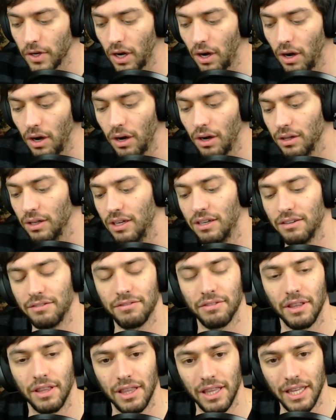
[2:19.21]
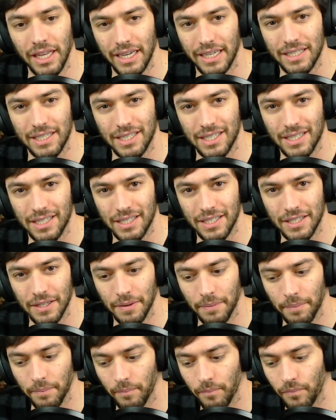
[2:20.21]
All of this
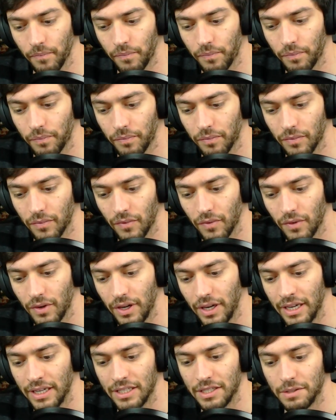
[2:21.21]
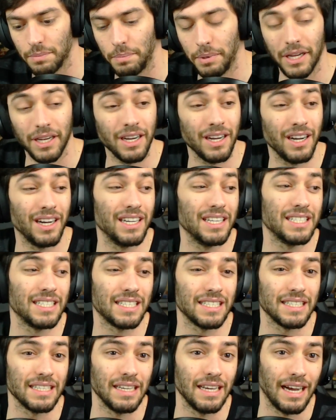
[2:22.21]
is
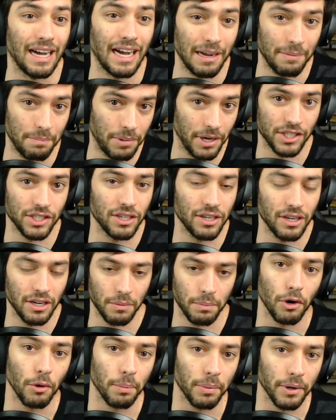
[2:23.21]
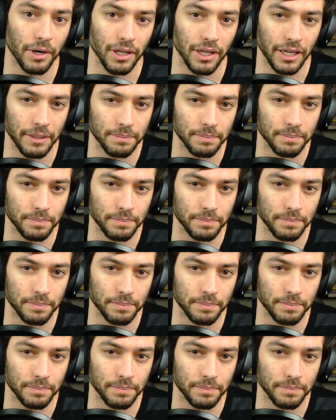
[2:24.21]
because I budgeted appropriately.